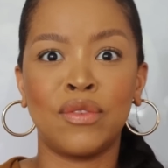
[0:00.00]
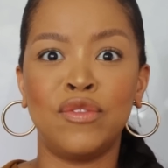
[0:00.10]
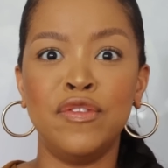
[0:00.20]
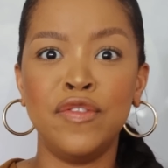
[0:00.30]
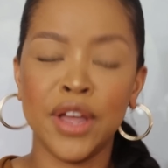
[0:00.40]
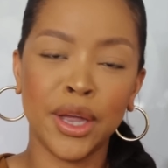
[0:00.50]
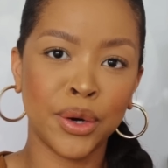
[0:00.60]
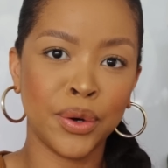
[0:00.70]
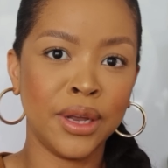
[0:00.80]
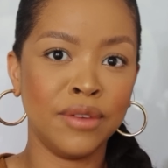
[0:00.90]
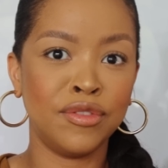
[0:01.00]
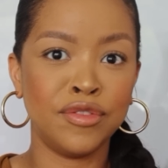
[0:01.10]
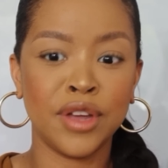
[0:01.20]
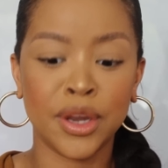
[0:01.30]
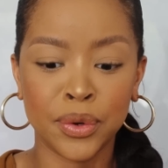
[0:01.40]
very,
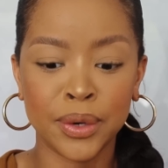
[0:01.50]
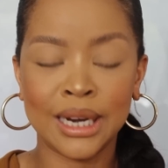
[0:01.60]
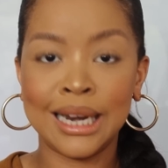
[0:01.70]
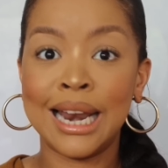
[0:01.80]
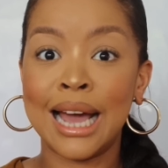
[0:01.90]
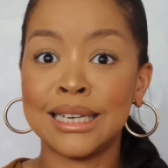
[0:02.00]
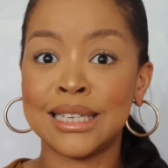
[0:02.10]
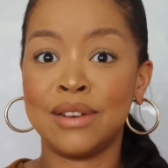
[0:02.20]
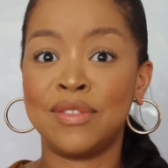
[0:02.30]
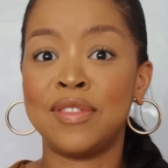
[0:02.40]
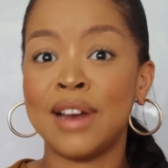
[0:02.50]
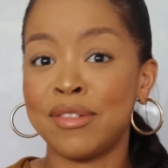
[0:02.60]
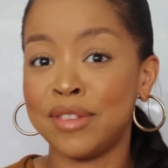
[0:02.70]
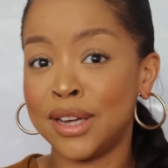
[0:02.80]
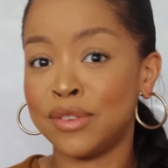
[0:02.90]
very light and
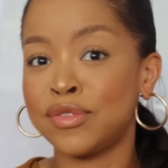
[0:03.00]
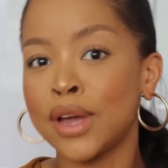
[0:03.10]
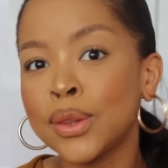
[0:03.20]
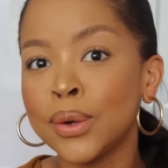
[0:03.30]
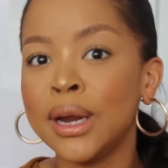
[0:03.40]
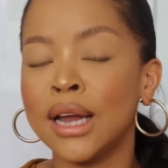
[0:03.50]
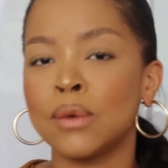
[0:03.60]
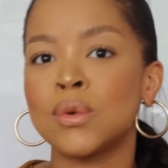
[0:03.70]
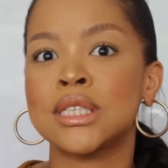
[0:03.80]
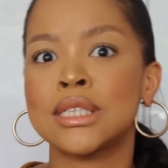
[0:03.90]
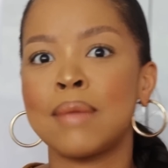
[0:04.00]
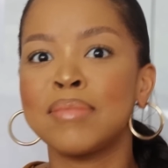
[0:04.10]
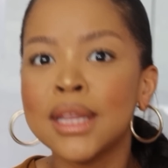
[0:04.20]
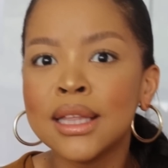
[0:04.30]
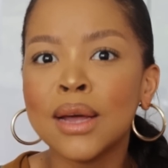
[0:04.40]
fluffy and feathery, and it was
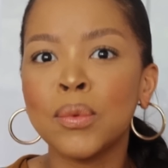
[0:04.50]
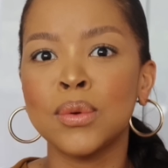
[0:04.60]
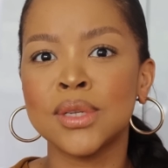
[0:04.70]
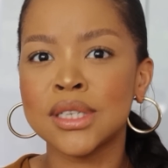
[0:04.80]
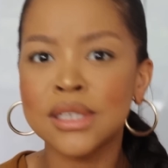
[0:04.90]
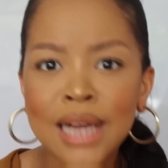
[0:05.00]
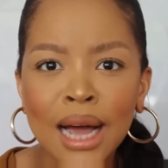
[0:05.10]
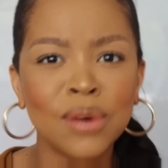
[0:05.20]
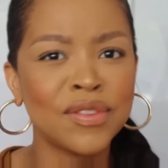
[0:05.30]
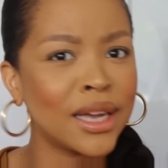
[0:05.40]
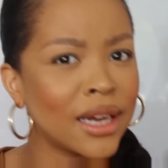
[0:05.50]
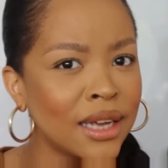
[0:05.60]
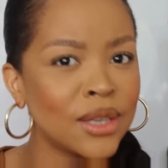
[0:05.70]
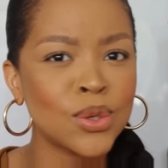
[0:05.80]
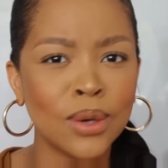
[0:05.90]
something that we were still kind of getting
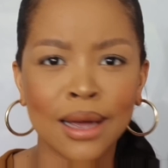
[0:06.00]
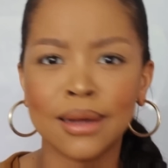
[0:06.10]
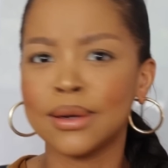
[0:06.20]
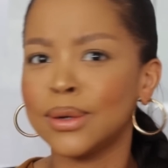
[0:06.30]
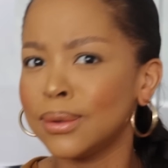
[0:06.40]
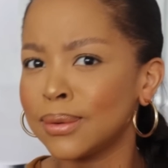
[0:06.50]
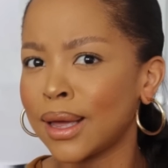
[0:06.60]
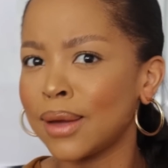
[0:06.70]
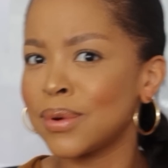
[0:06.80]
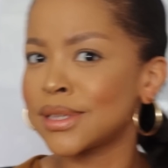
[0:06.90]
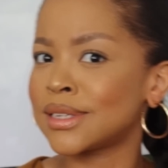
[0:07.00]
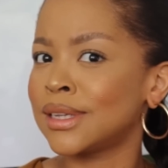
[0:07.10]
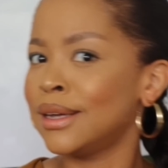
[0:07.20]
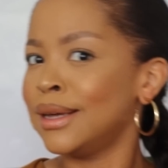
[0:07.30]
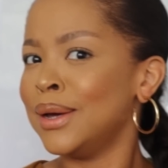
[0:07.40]
into, like, okay, what's
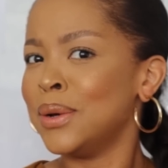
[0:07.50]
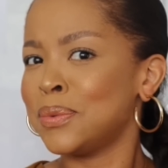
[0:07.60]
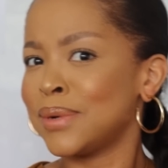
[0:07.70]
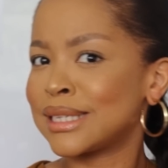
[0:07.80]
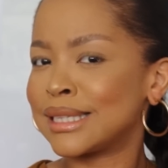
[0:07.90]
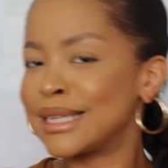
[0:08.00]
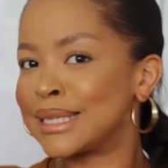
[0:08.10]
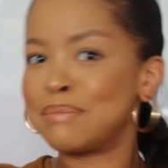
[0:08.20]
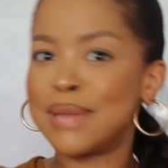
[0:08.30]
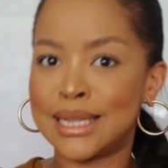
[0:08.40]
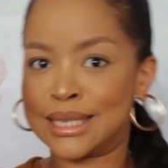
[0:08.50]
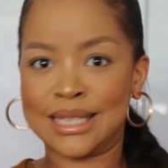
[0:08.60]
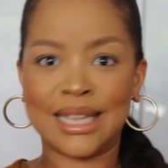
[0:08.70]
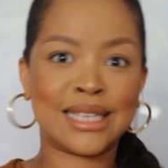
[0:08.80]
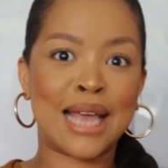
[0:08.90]
this mess
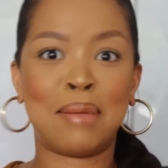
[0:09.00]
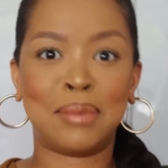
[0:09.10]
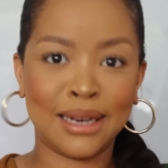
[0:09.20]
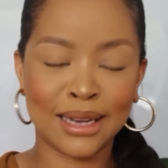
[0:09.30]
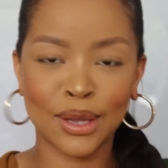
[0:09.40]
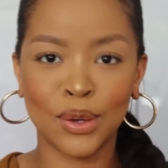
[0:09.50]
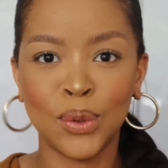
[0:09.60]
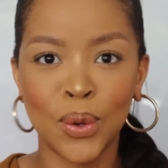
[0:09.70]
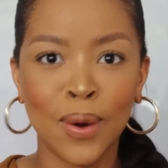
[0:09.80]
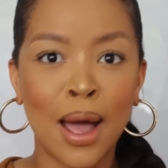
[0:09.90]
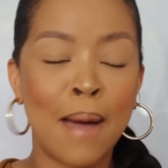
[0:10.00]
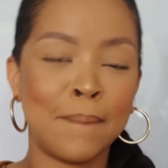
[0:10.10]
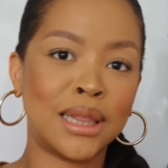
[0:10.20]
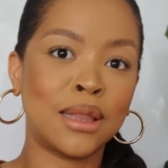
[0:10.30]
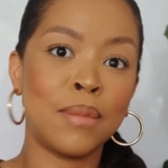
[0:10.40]
that's happening, you know?
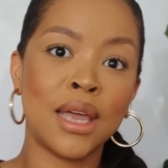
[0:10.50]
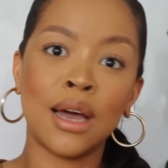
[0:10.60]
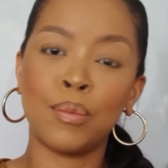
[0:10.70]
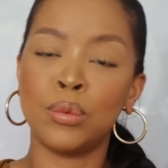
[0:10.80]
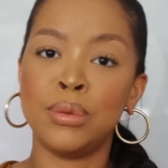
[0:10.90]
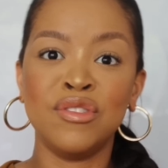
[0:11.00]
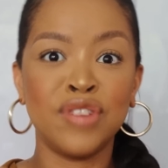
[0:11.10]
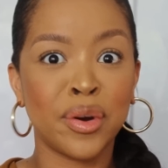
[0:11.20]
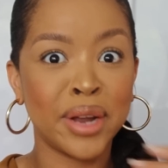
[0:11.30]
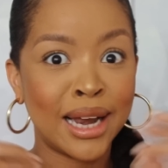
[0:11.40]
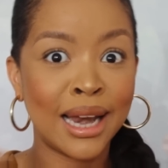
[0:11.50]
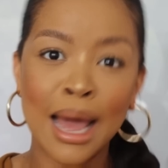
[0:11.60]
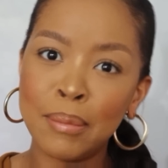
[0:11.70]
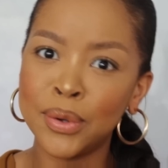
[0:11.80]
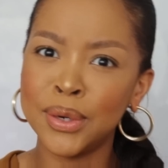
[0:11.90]
But the makeup would be very
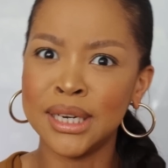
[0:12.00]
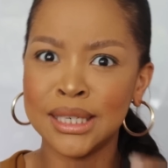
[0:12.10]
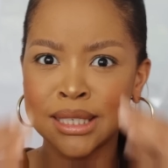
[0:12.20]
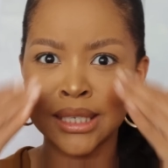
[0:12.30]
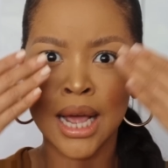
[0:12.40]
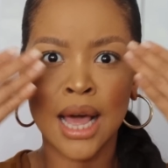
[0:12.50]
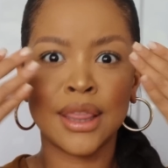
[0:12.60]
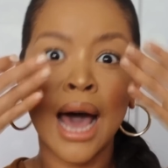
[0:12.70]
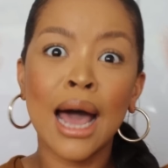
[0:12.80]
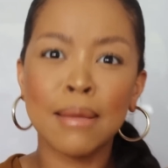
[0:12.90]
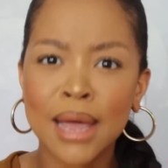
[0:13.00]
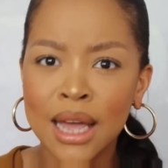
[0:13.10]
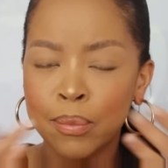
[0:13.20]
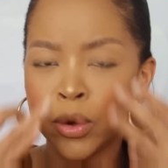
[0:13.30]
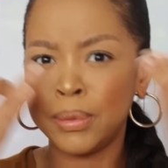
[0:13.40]
elaborate, the eye
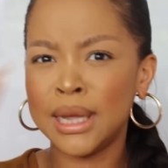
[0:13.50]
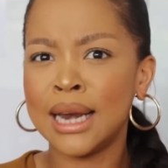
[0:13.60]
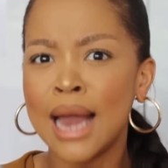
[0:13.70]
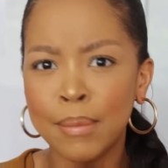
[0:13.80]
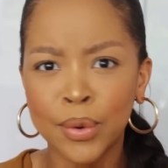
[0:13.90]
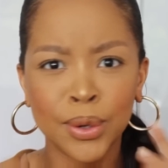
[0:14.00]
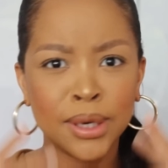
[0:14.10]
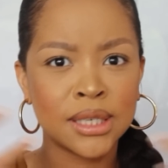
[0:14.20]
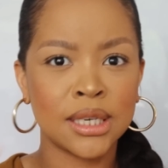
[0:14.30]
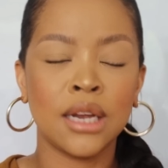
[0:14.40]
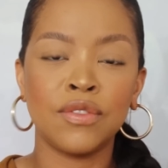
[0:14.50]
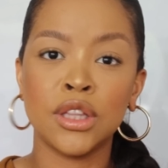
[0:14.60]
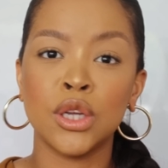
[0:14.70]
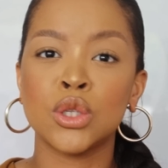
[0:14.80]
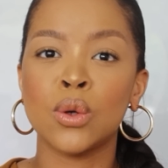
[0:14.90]
makeup would be elaborate and
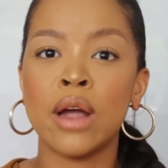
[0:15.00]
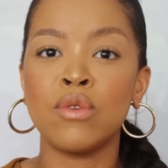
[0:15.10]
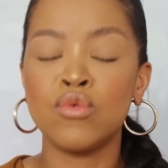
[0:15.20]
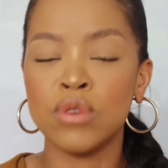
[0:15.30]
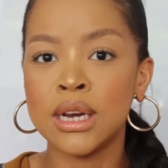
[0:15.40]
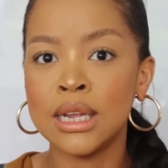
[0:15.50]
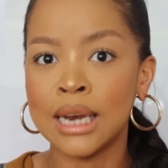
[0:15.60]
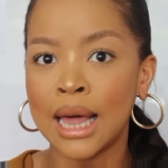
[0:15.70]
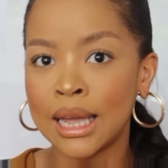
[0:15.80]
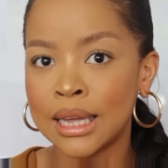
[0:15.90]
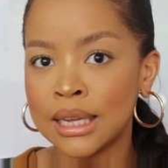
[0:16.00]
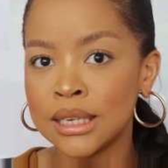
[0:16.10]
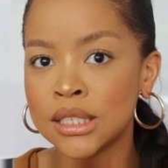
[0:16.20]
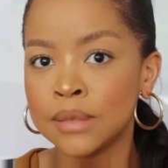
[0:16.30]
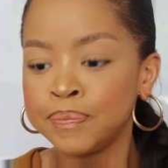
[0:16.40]
everything. So I really like
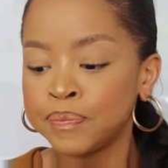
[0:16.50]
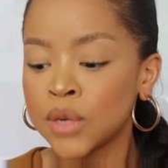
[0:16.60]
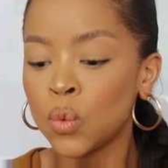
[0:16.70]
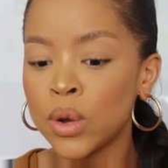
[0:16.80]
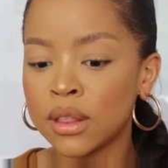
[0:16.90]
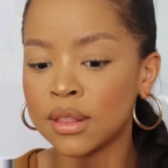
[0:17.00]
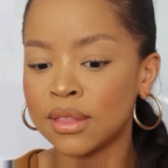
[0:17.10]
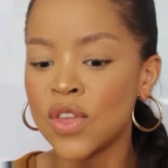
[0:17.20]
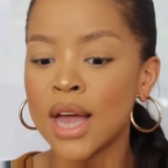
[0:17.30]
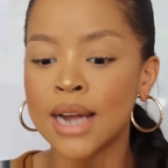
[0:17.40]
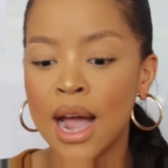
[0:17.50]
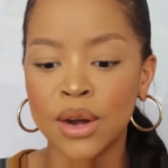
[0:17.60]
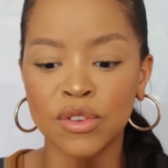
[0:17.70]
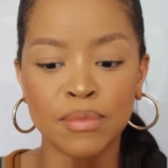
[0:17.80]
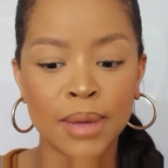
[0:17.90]
it with that kind
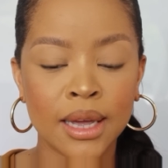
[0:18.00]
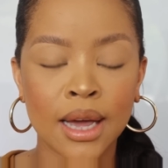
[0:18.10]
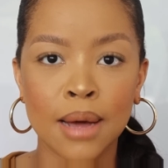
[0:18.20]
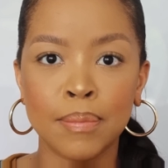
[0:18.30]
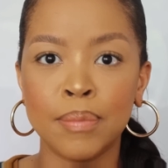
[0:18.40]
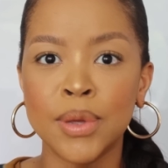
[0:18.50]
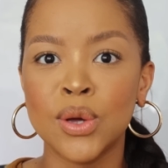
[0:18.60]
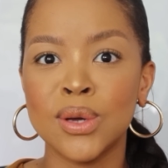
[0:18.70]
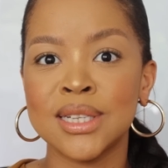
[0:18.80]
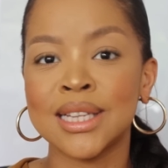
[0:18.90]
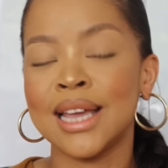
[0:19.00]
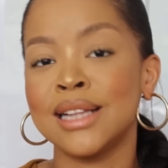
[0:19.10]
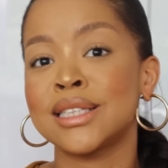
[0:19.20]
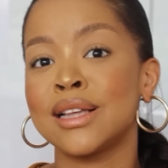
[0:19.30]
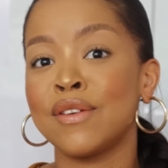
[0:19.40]
of makeup because
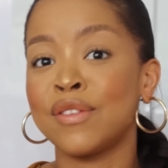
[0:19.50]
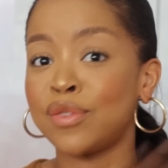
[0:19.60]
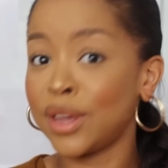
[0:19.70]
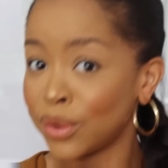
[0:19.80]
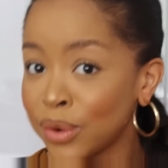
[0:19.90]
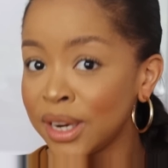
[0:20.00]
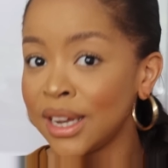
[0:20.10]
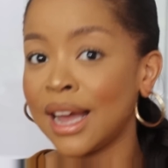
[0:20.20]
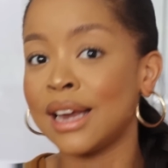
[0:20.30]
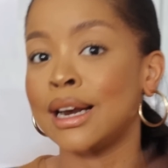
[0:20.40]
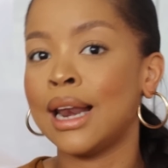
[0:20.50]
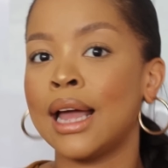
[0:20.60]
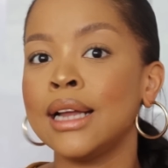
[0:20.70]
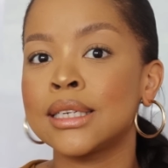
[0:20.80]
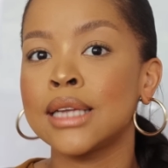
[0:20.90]
it's feathery and
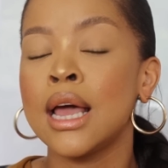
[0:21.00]
light.